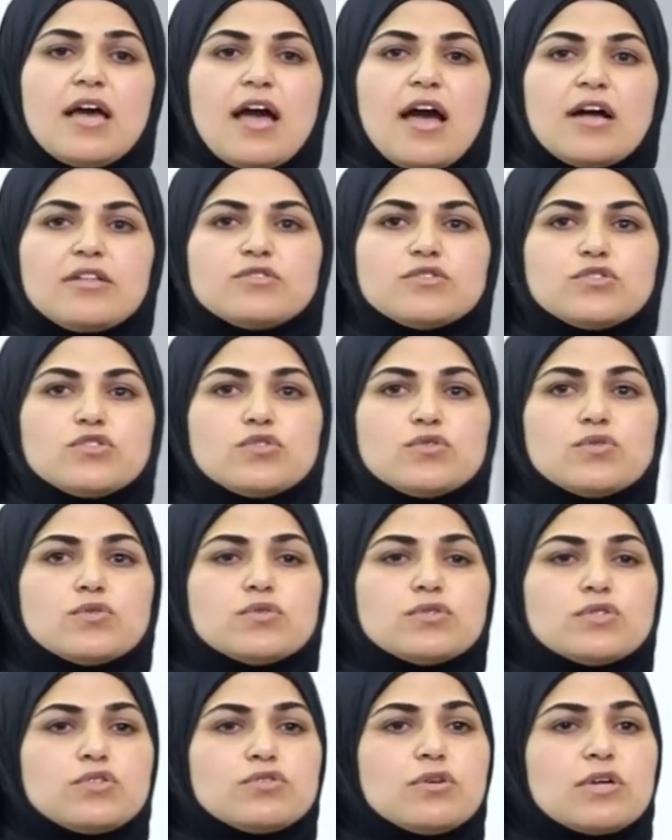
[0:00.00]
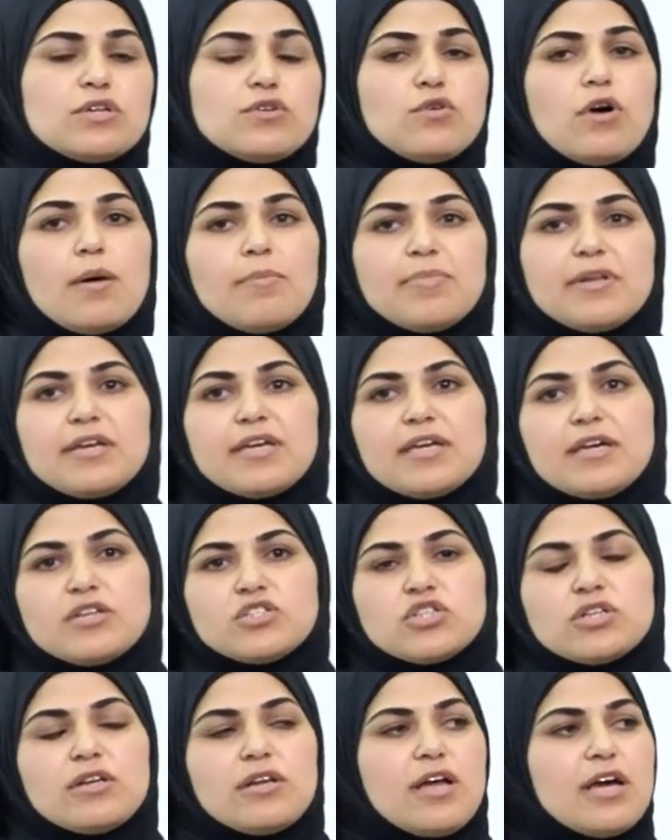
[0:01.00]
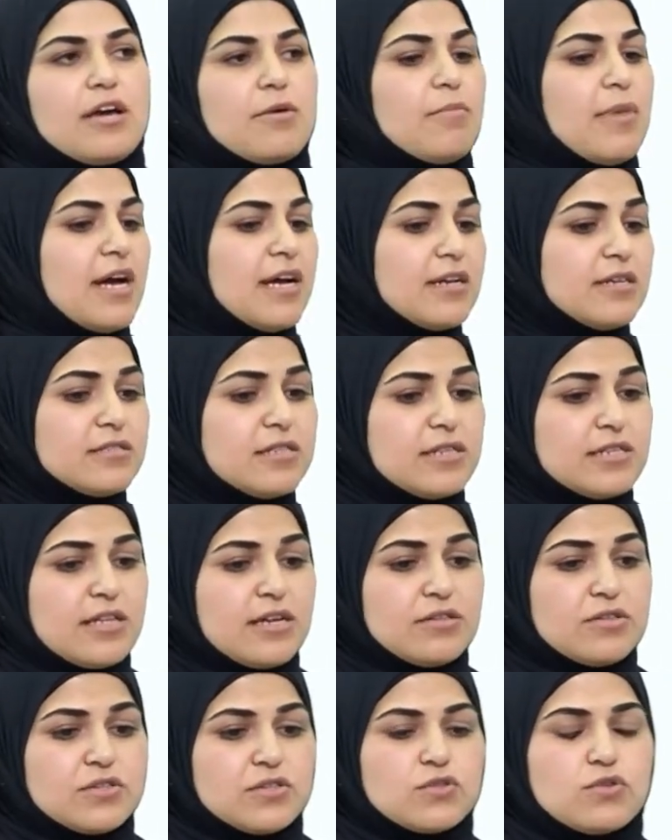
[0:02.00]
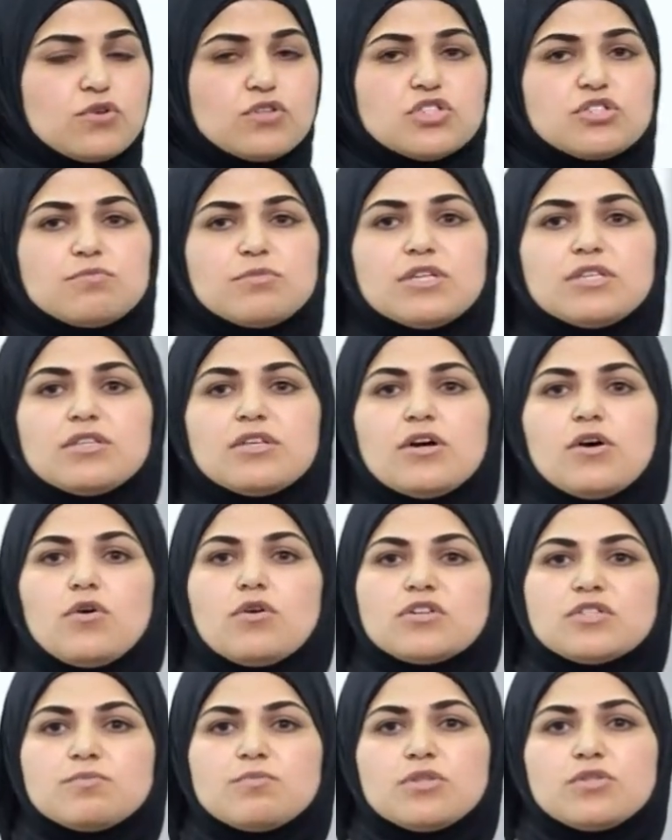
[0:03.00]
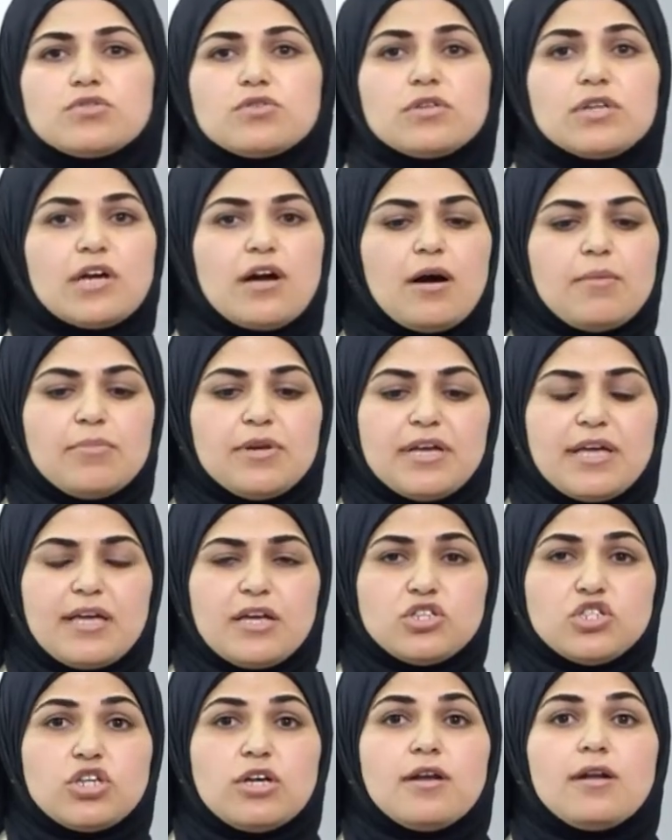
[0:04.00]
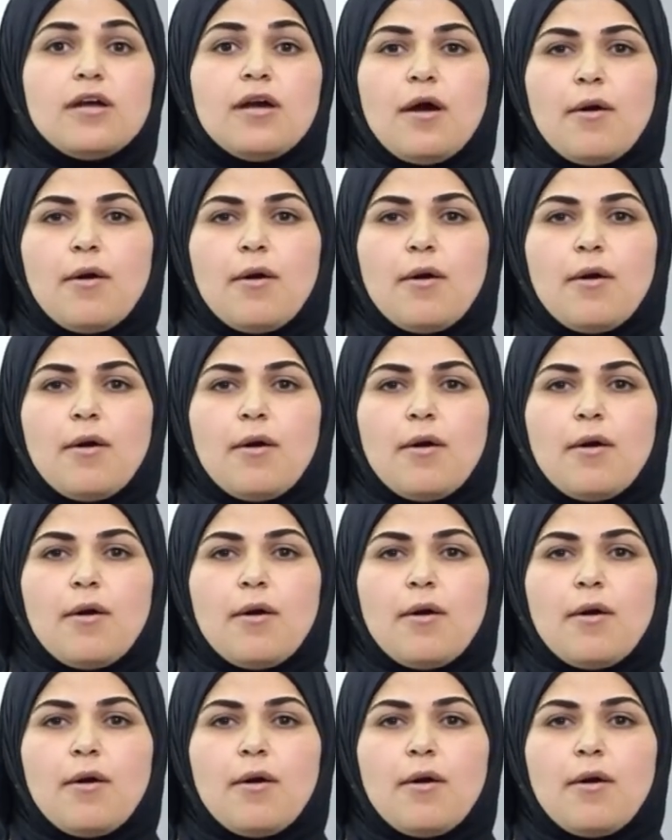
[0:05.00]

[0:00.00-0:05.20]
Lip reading: and due to a new application like magnetic data storage media or spintronic application.